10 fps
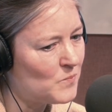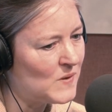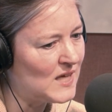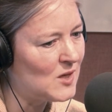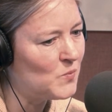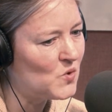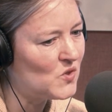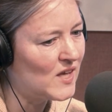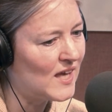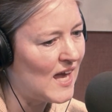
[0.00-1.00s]

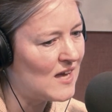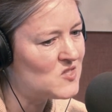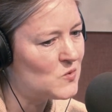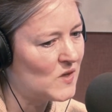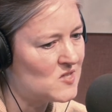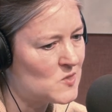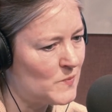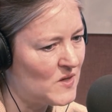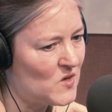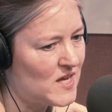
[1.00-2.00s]
people get to
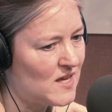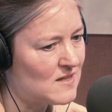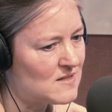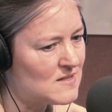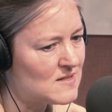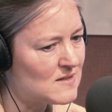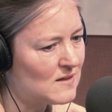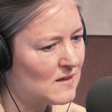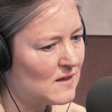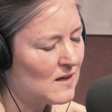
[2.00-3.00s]
experience
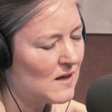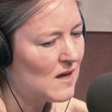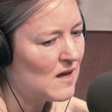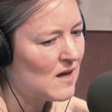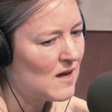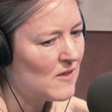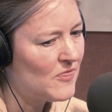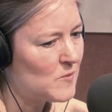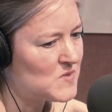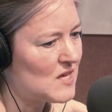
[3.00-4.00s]

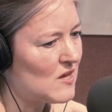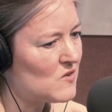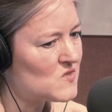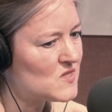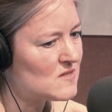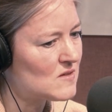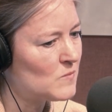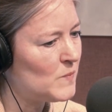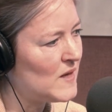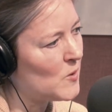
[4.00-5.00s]
themselves
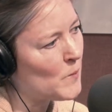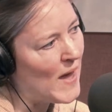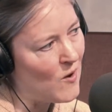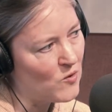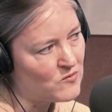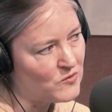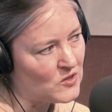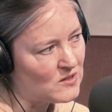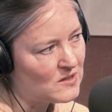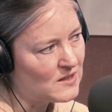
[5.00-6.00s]
being
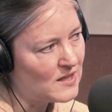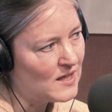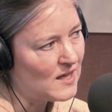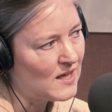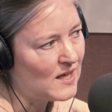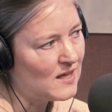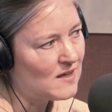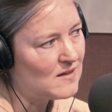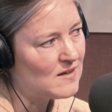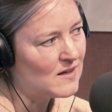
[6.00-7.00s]
powerful
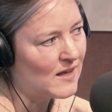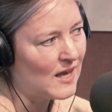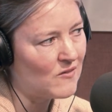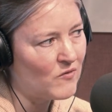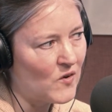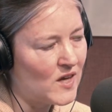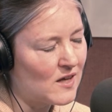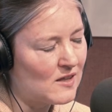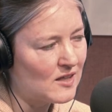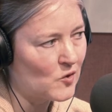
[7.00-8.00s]
in getting very
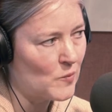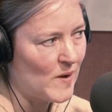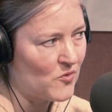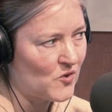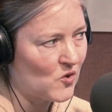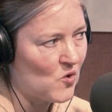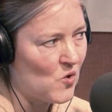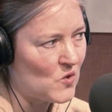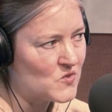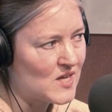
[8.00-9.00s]
clear about their
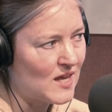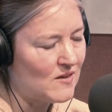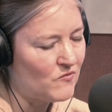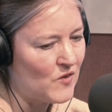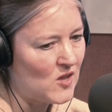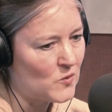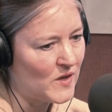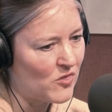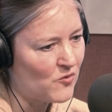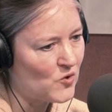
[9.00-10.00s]
goals and
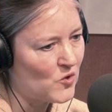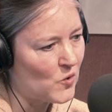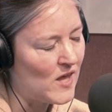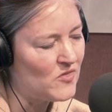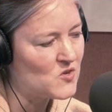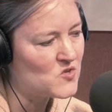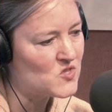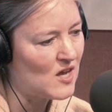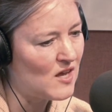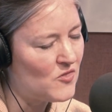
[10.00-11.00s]
following through. And
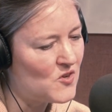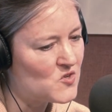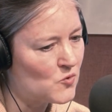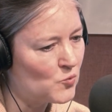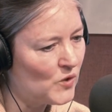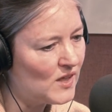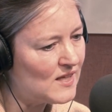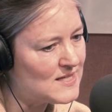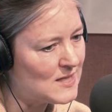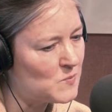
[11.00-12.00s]
there's a
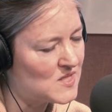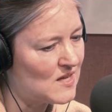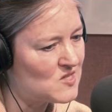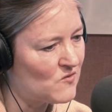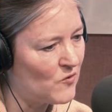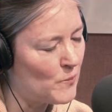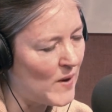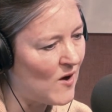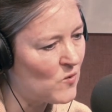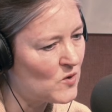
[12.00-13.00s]
really deep sense of
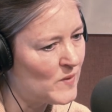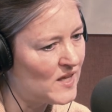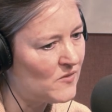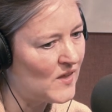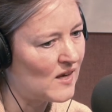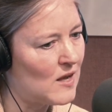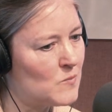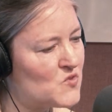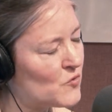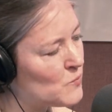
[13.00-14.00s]
empowerment that
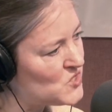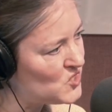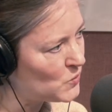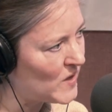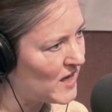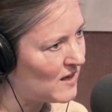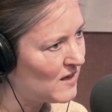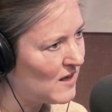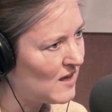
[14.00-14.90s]
comes from doing,